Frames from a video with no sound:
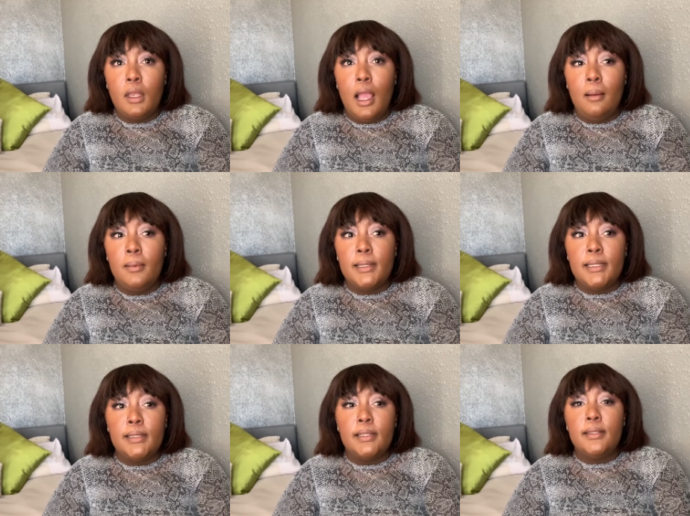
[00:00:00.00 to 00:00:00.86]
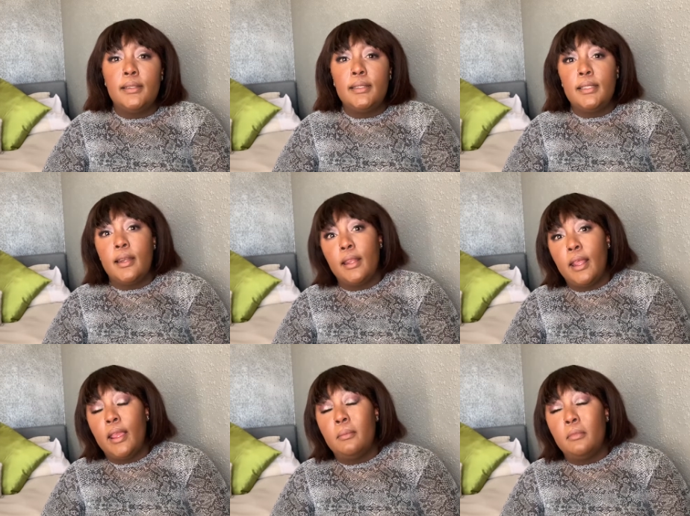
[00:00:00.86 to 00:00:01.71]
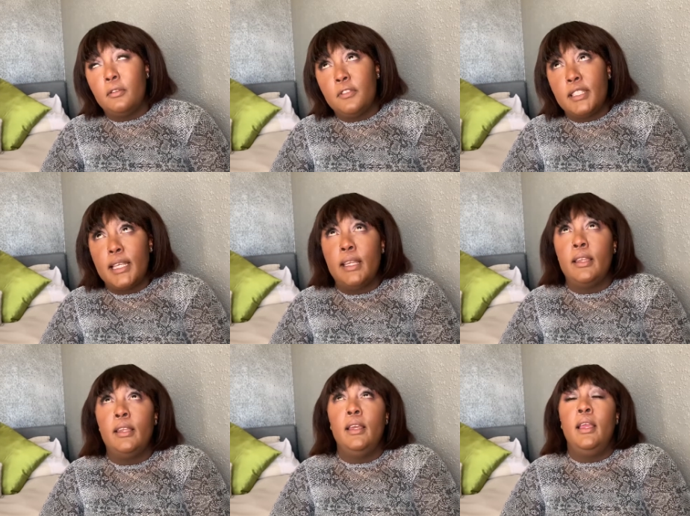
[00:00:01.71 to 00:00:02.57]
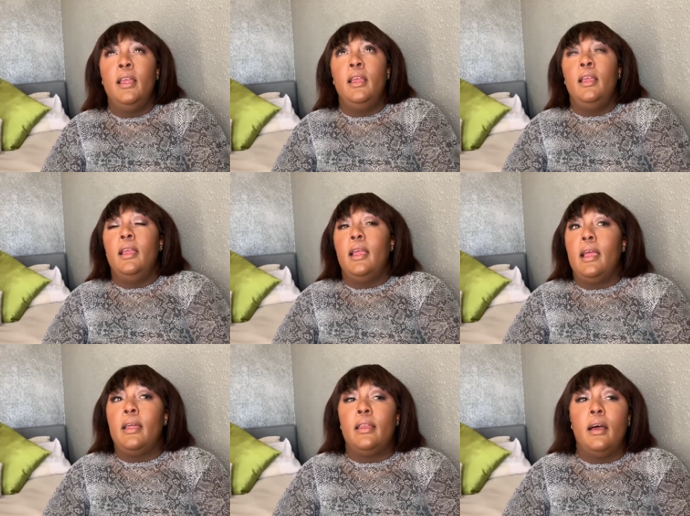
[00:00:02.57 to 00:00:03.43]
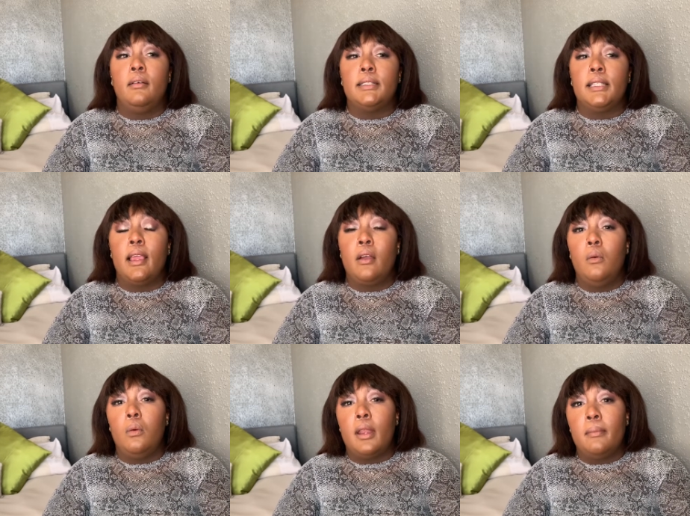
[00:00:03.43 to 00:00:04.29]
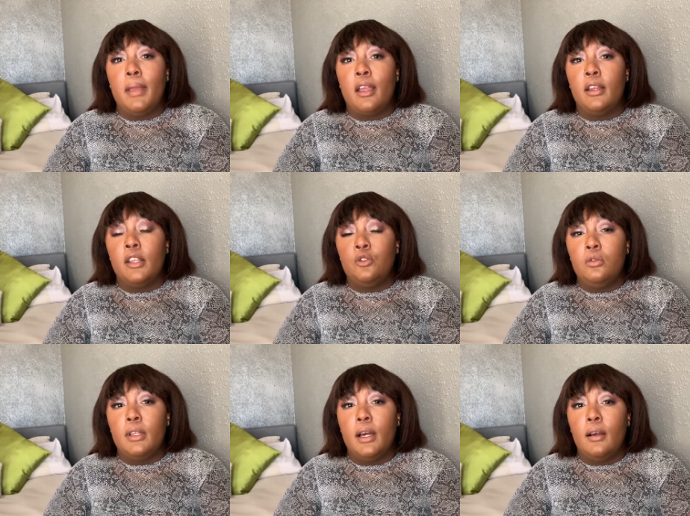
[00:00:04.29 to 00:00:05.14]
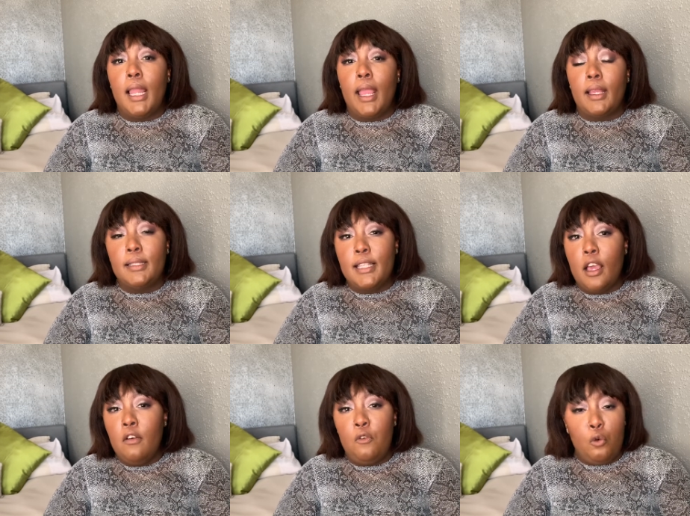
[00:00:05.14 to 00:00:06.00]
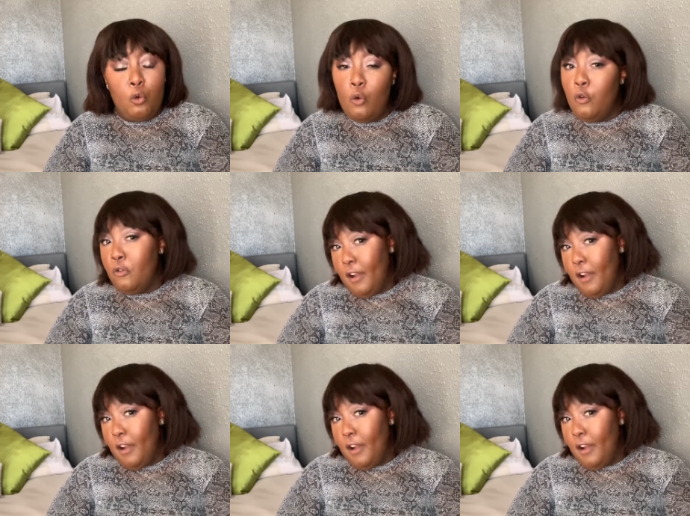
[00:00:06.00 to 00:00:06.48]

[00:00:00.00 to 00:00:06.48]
I was sitting there in Bloemfontein and I was like, what am I gonna do now? Like, I sang for Nuguva.